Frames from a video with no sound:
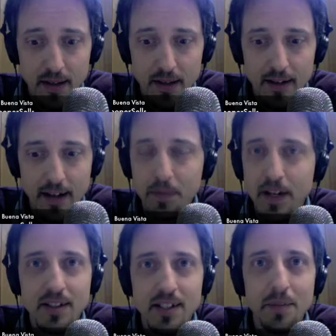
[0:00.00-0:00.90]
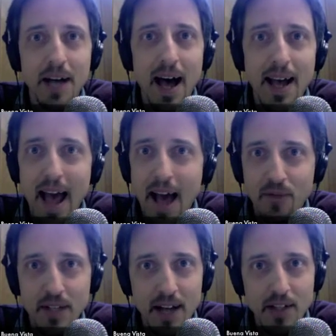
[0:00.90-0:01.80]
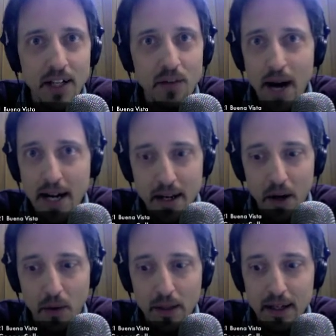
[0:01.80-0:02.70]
Not because some guy advertising on the radio